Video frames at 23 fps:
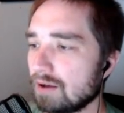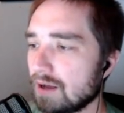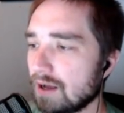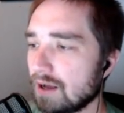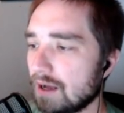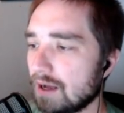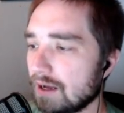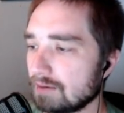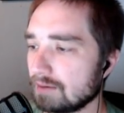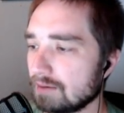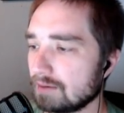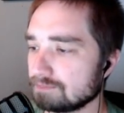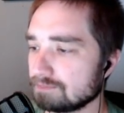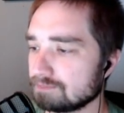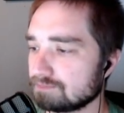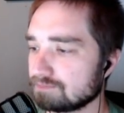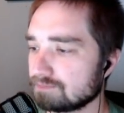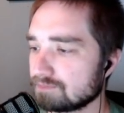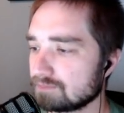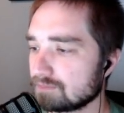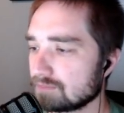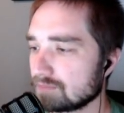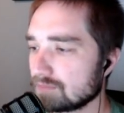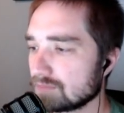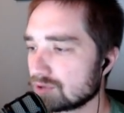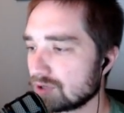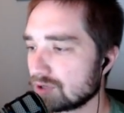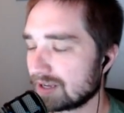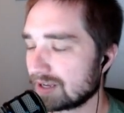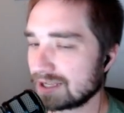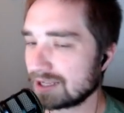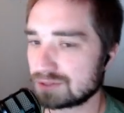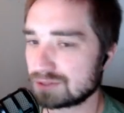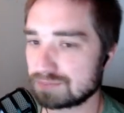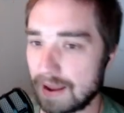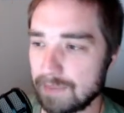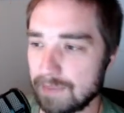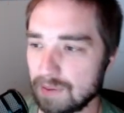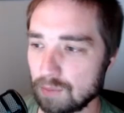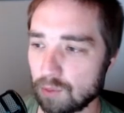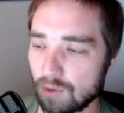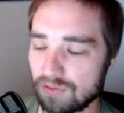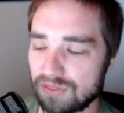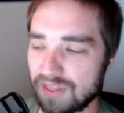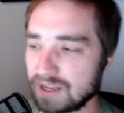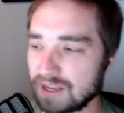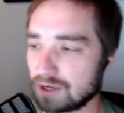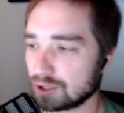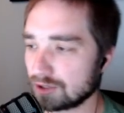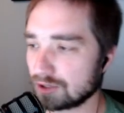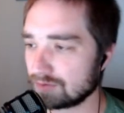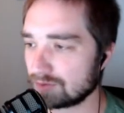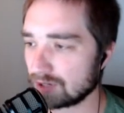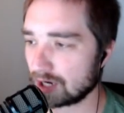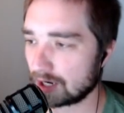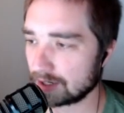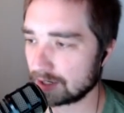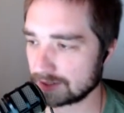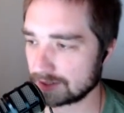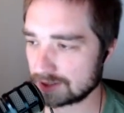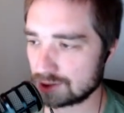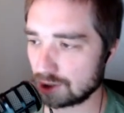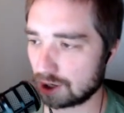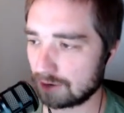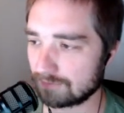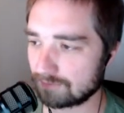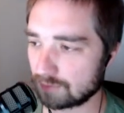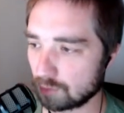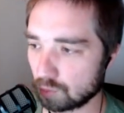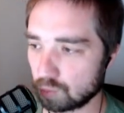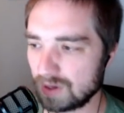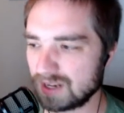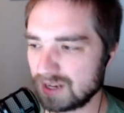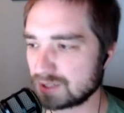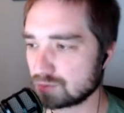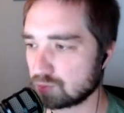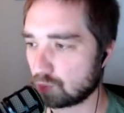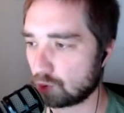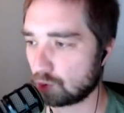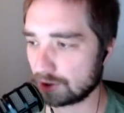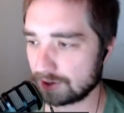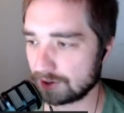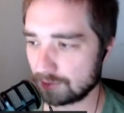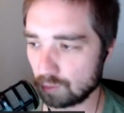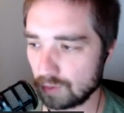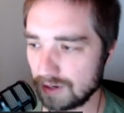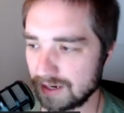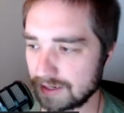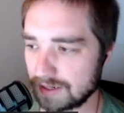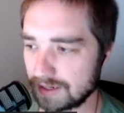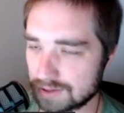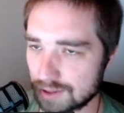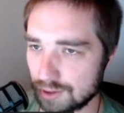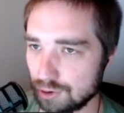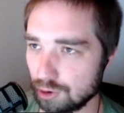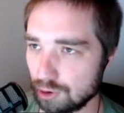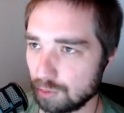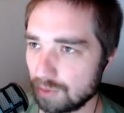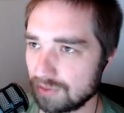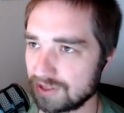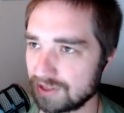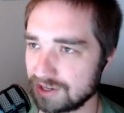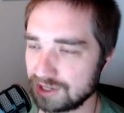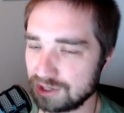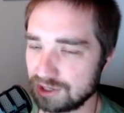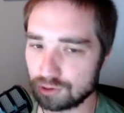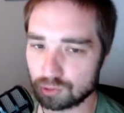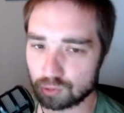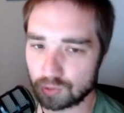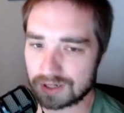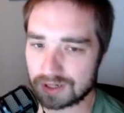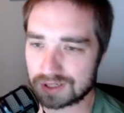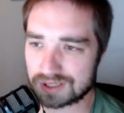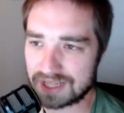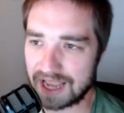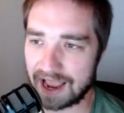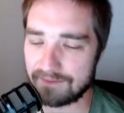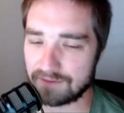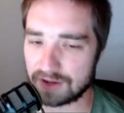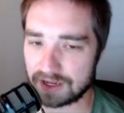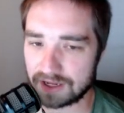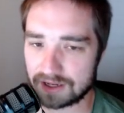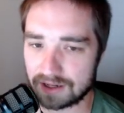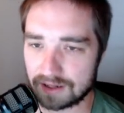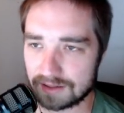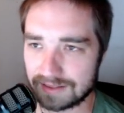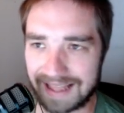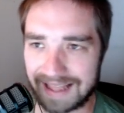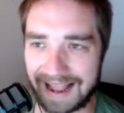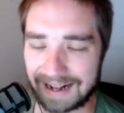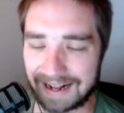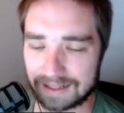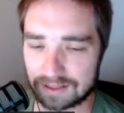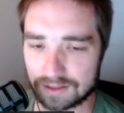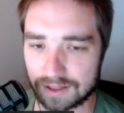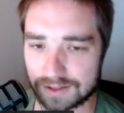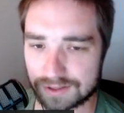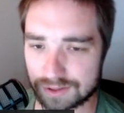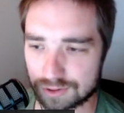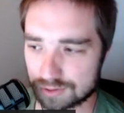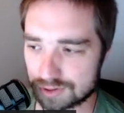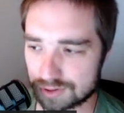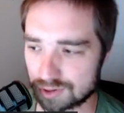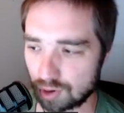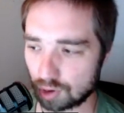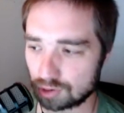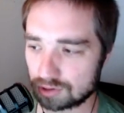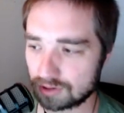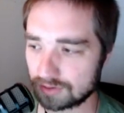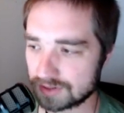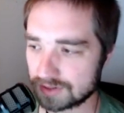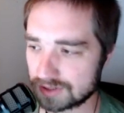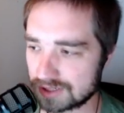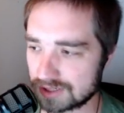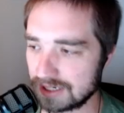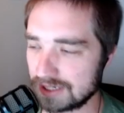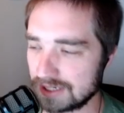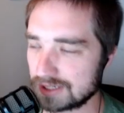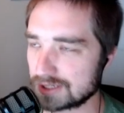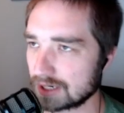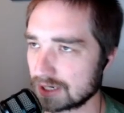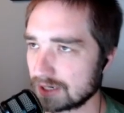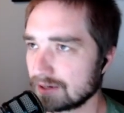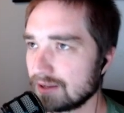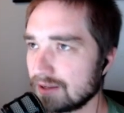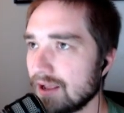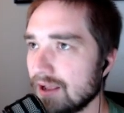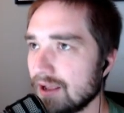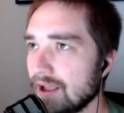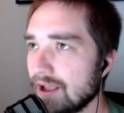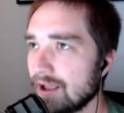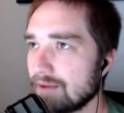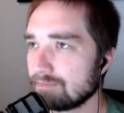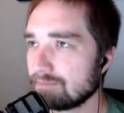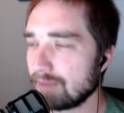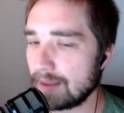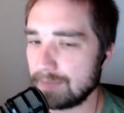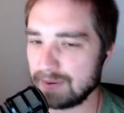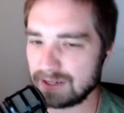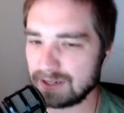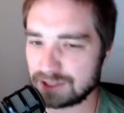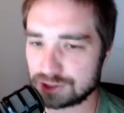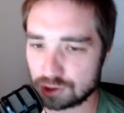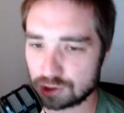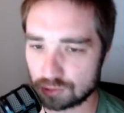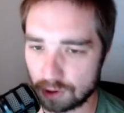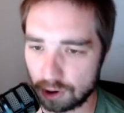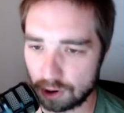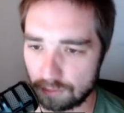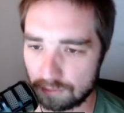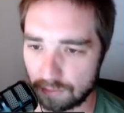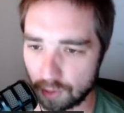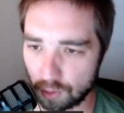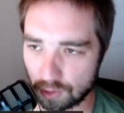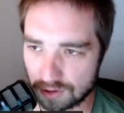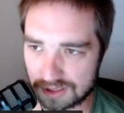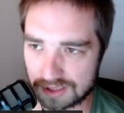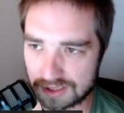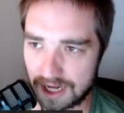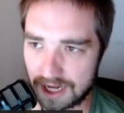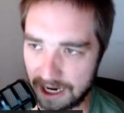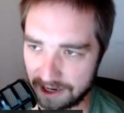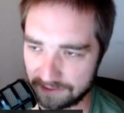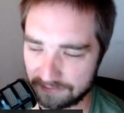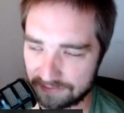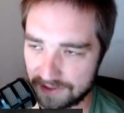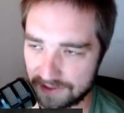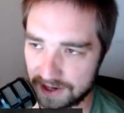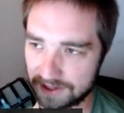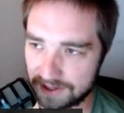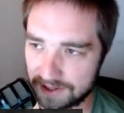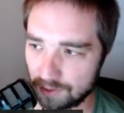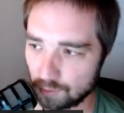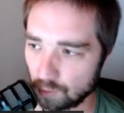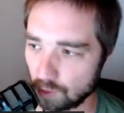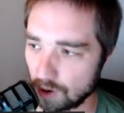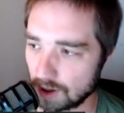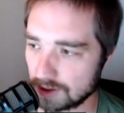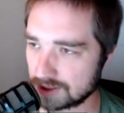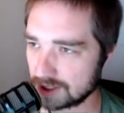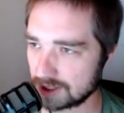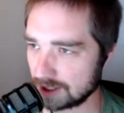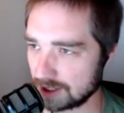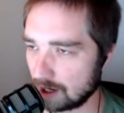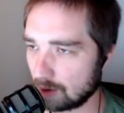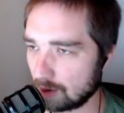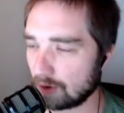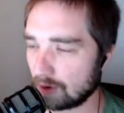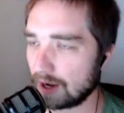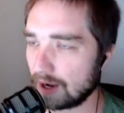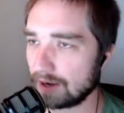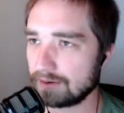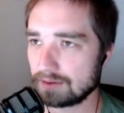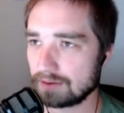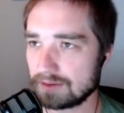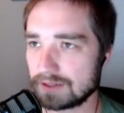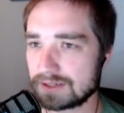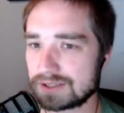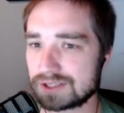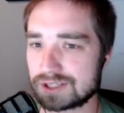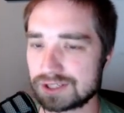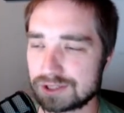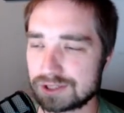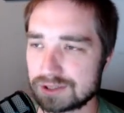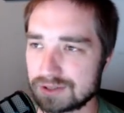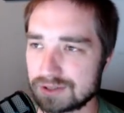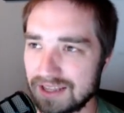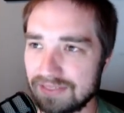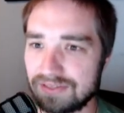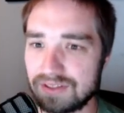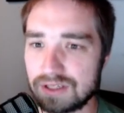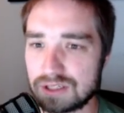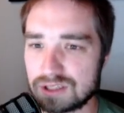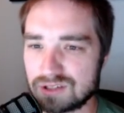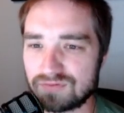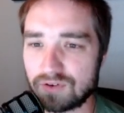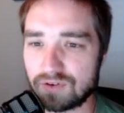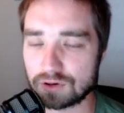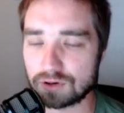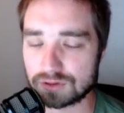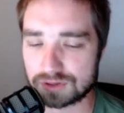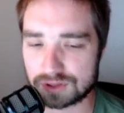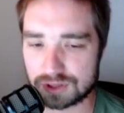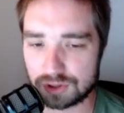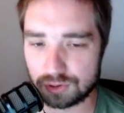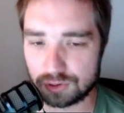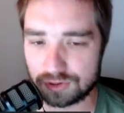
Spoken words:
So I guess maybe what they could have done is gone for weeks 1 and week 2, but then you risk having a lackluster start to the season. Maybe Sharon Moore's line of thinking was, you know what, let's just get these first